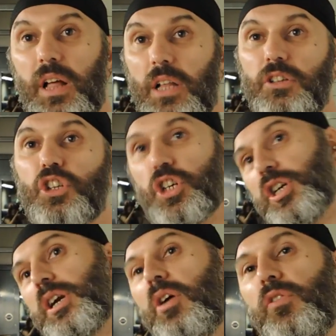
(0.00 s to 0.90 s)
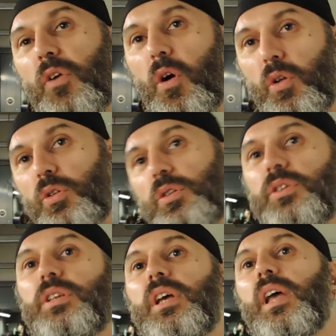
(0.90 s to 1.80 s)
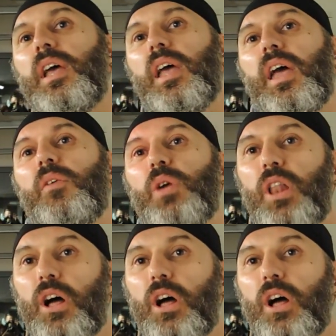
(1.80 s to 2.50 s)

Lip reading: culture of old. We